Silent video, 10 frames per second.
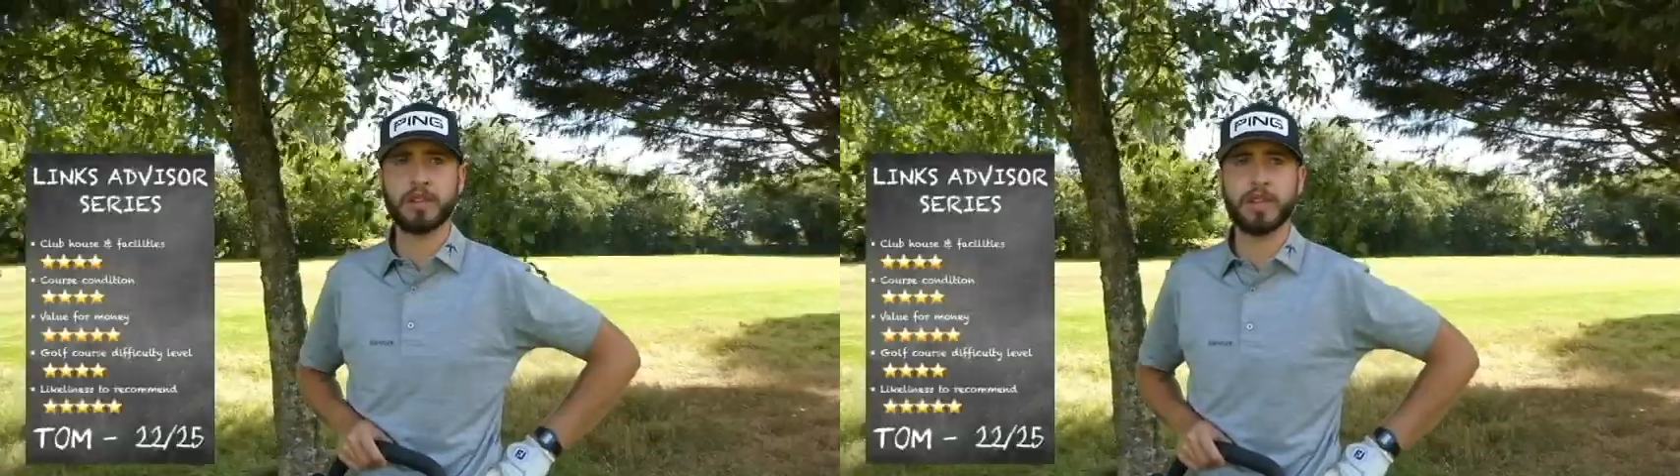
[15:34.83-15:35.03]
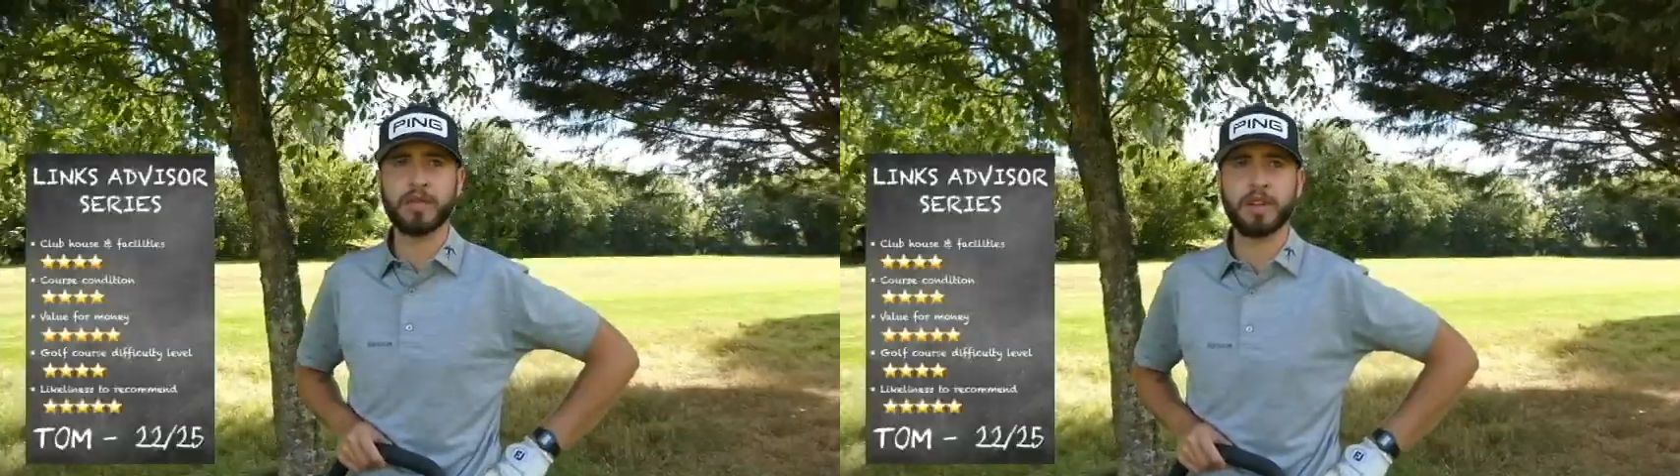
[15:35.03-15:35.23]

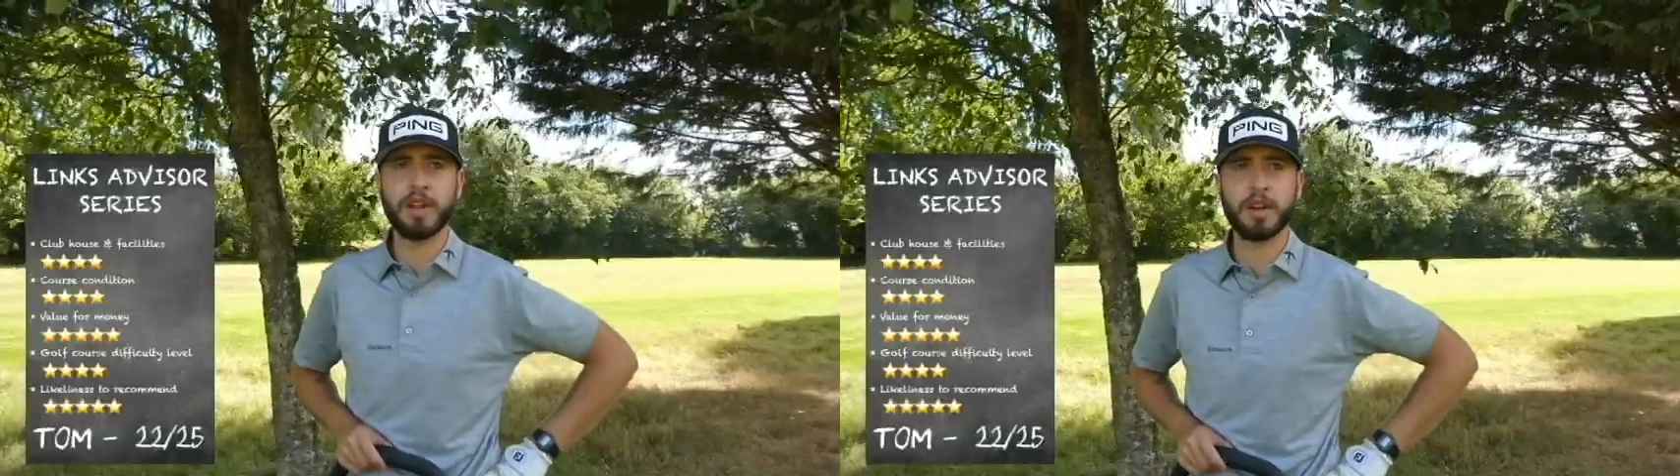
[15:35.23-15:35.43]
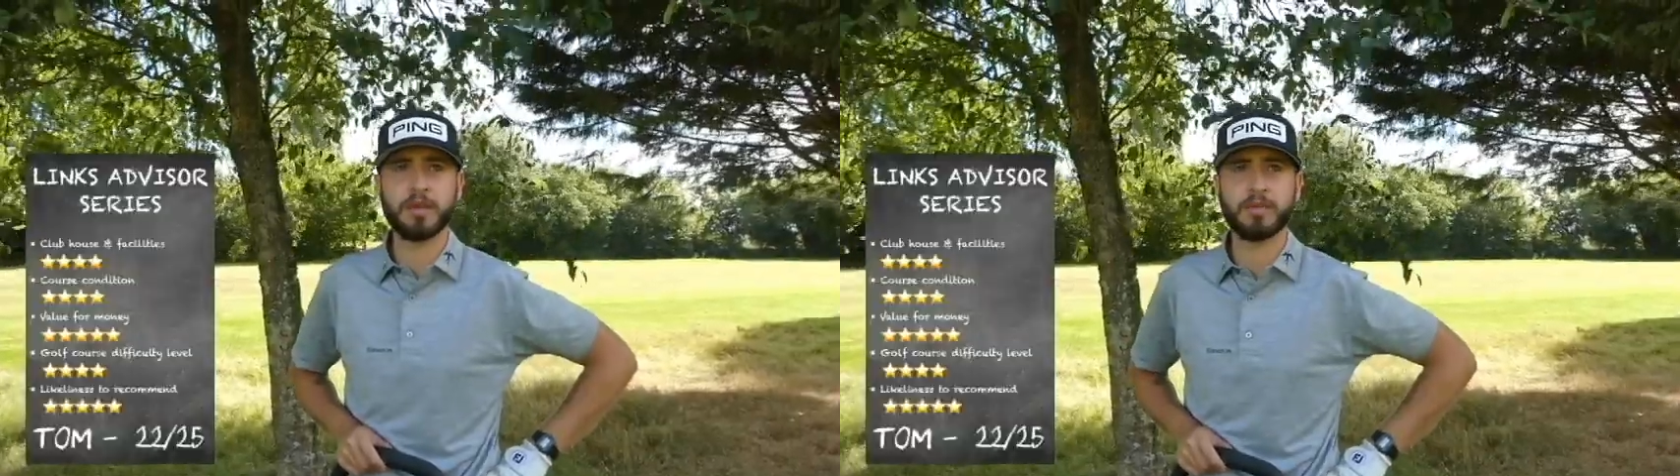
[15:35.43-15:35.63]
definitely
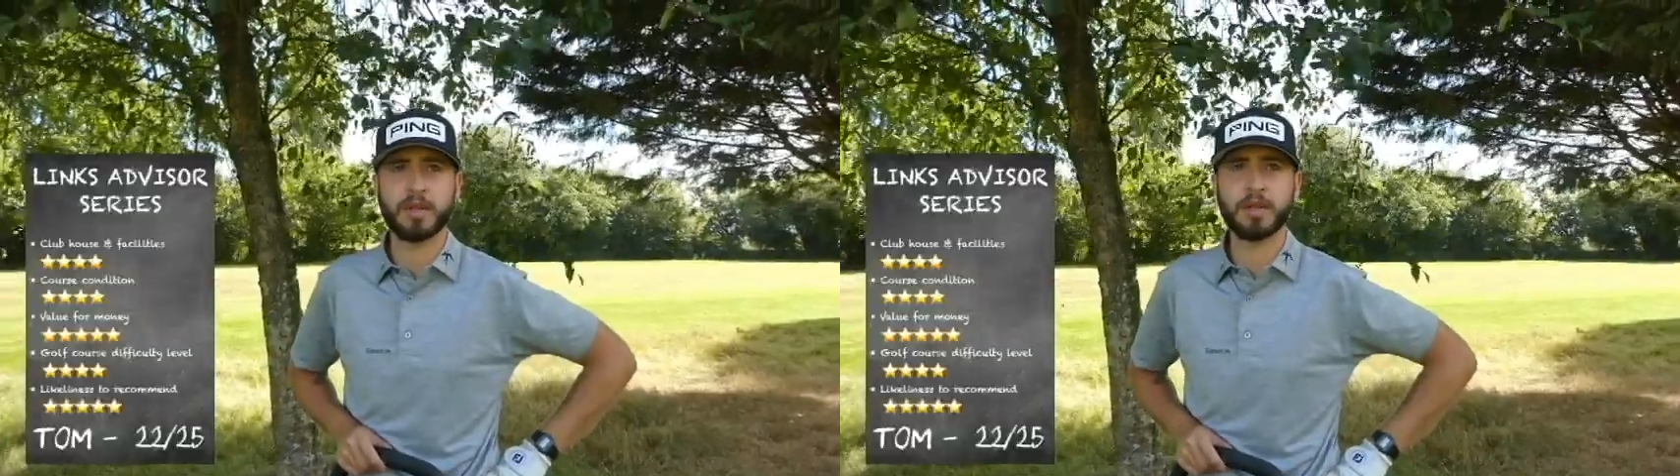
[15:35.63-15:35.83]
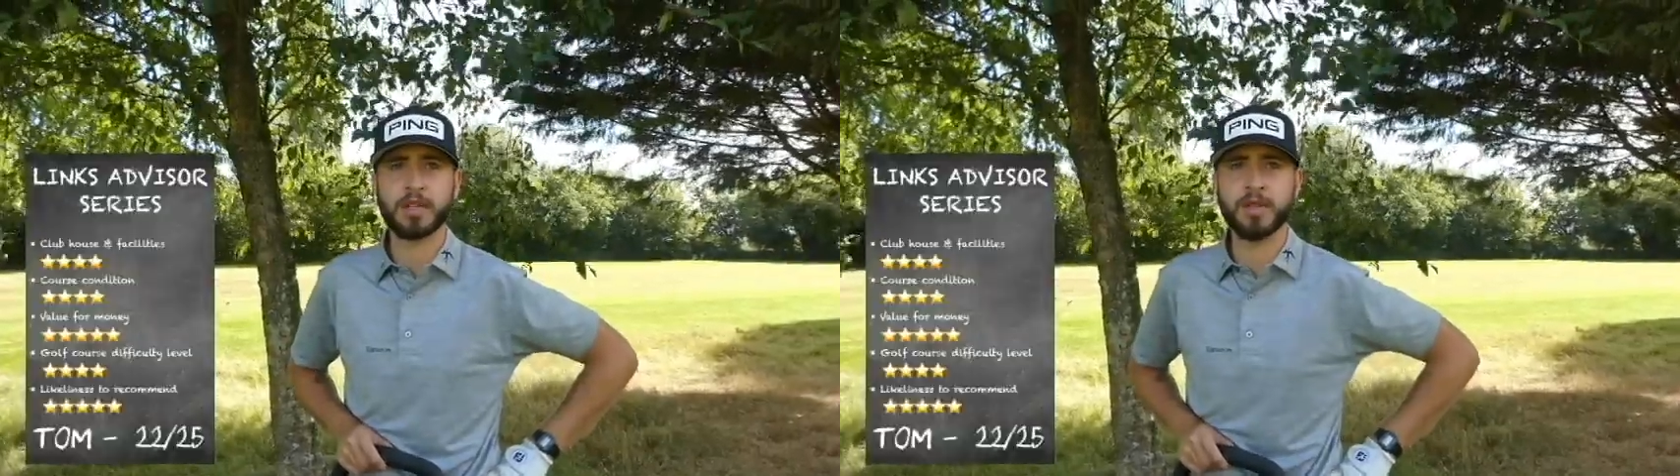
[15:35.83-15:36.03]

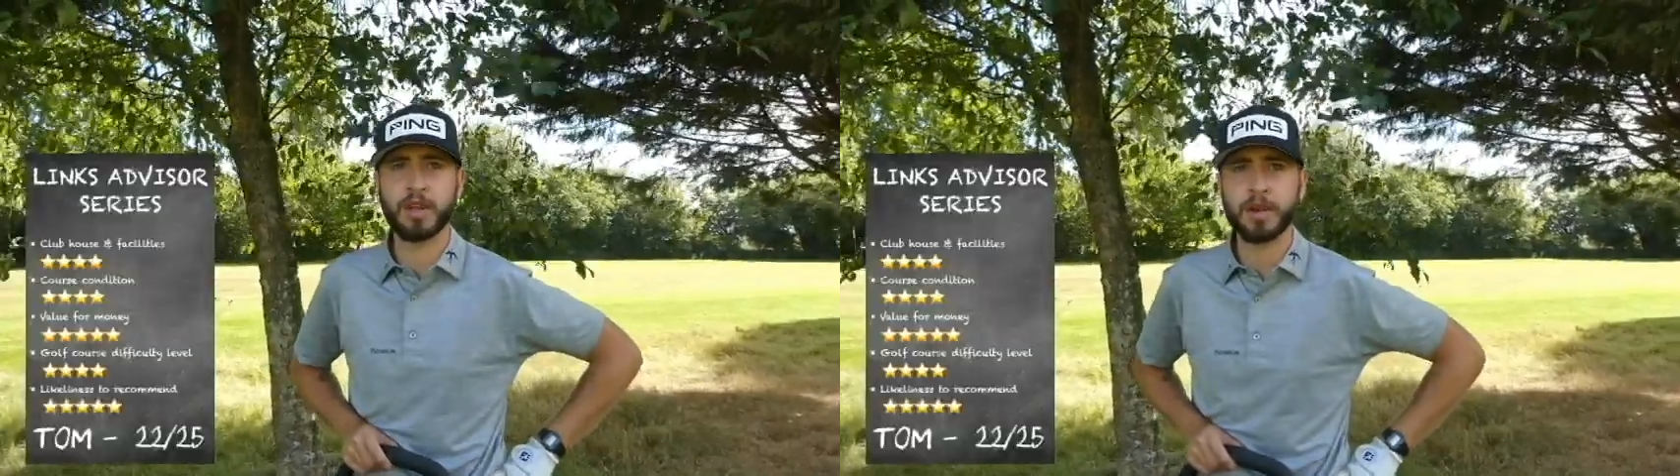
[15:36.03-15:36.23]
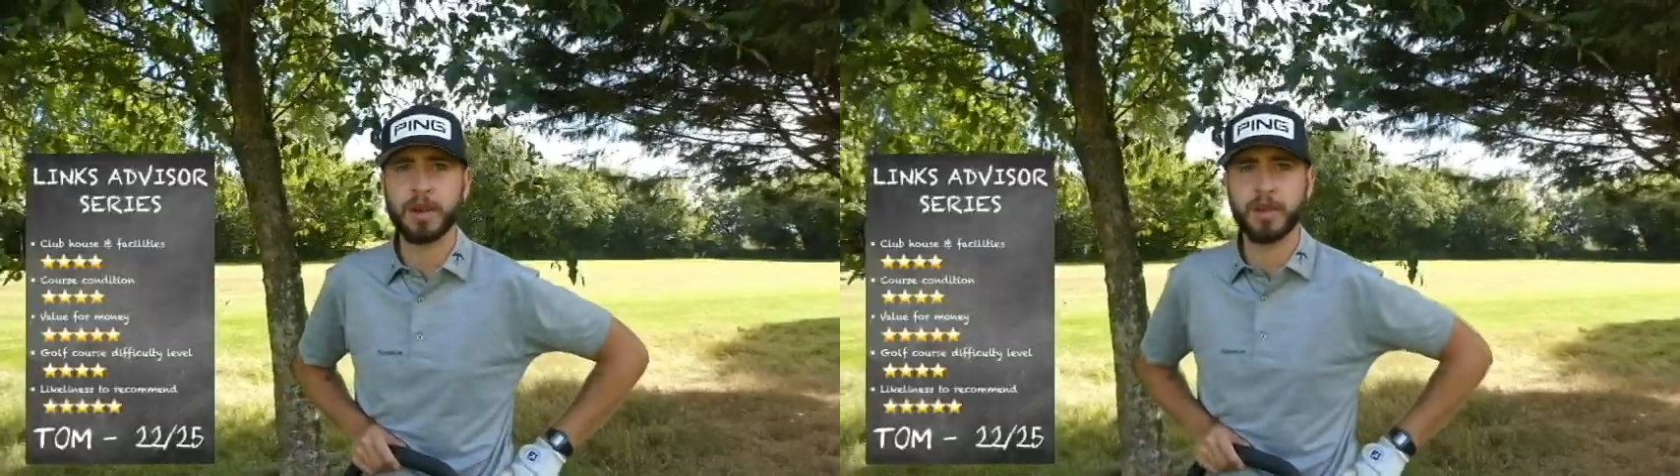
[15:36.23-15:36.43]
100%
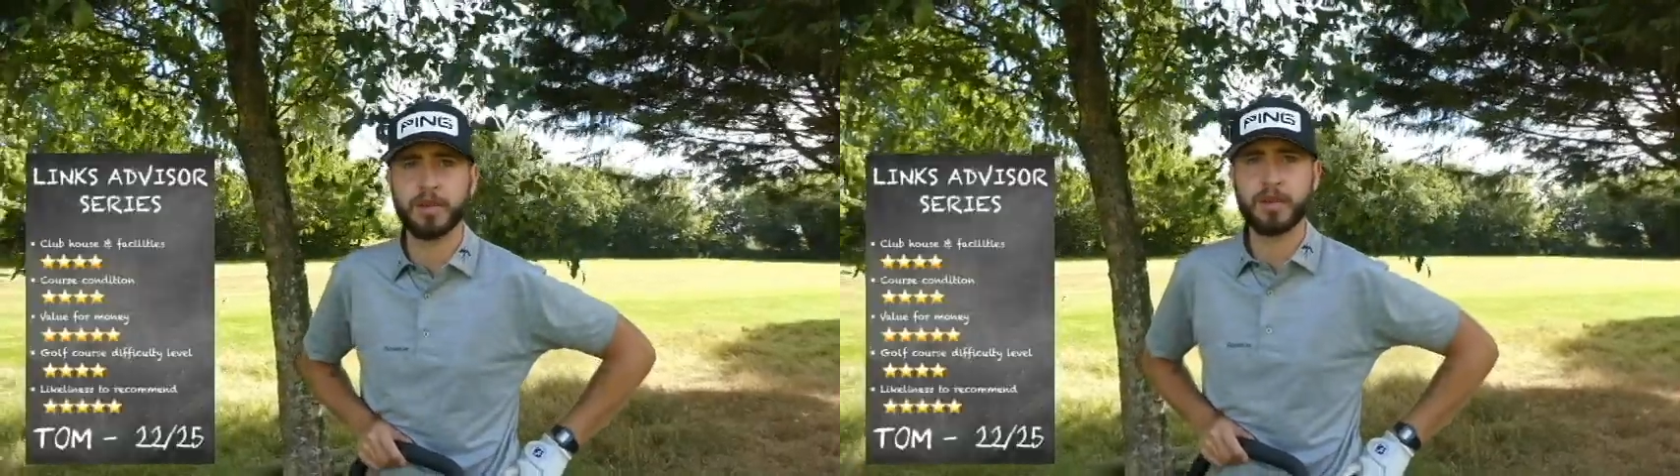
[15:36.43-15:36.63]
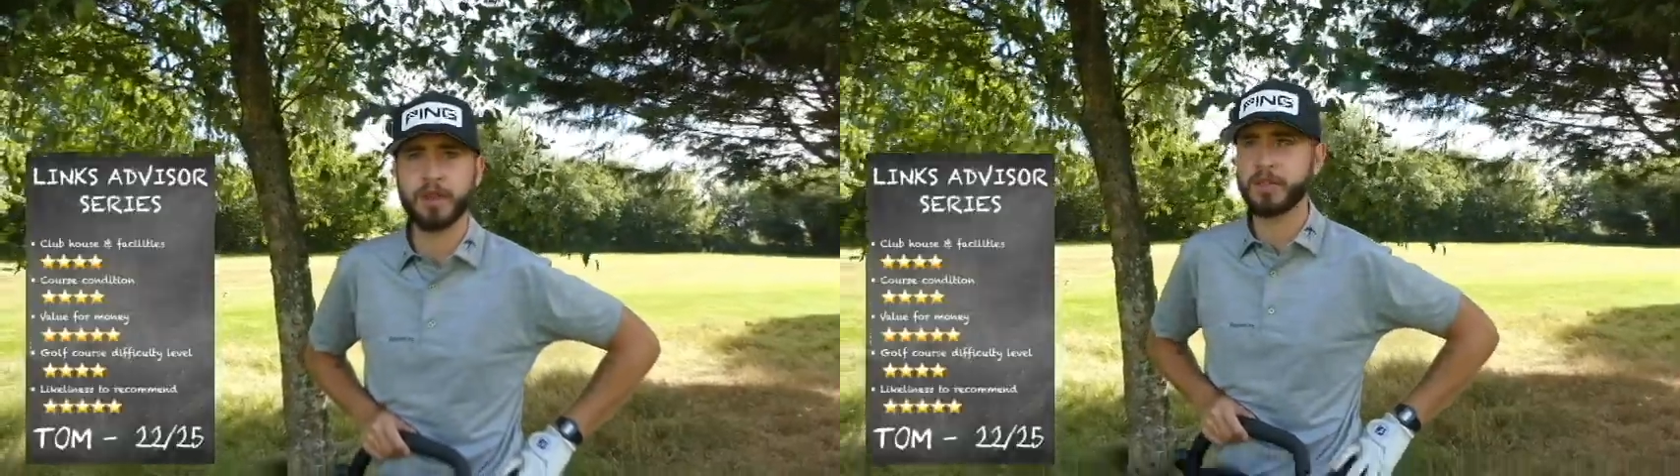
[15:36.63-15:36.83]
recommend it.
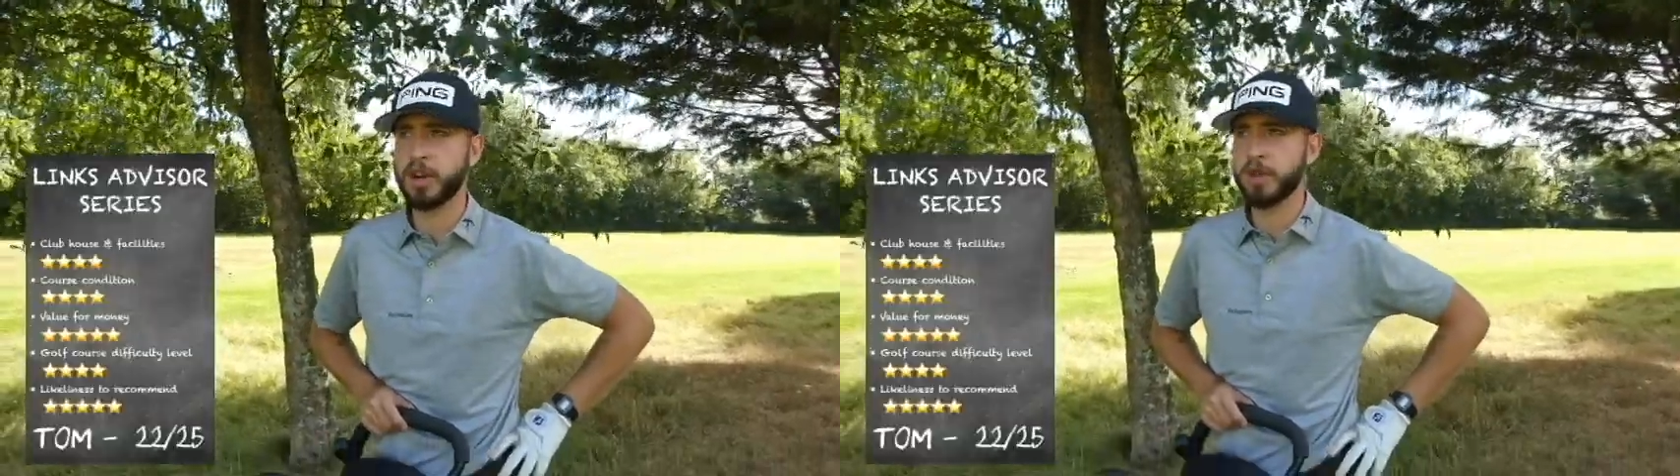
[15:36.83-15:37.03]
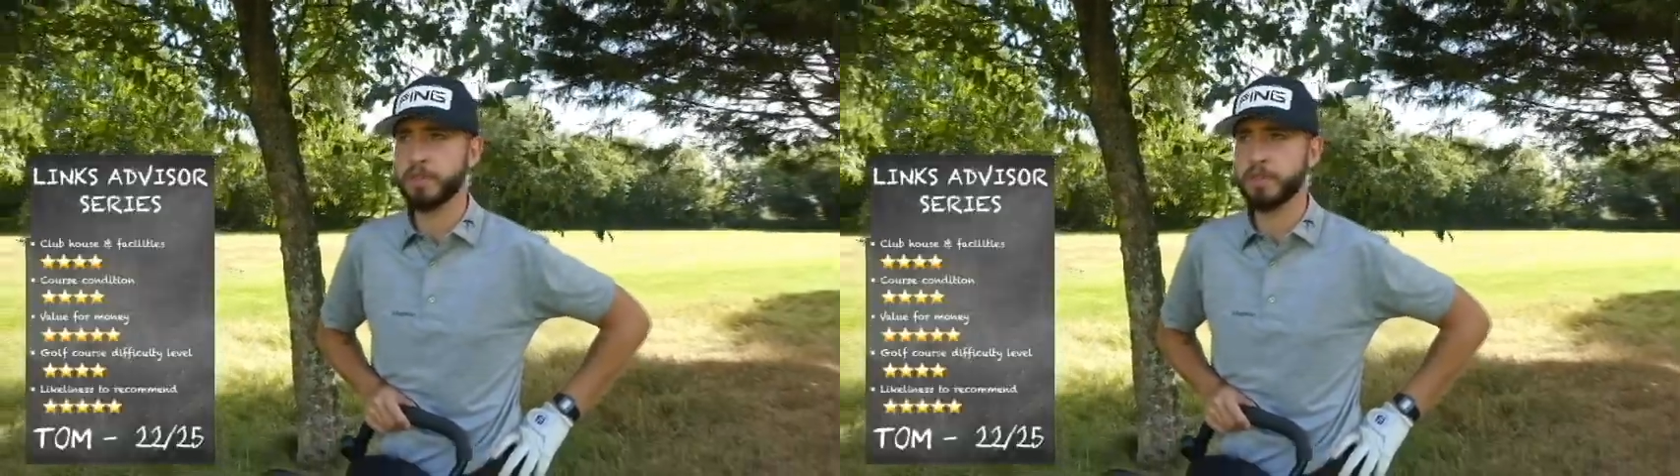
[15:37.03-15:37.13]
5-star.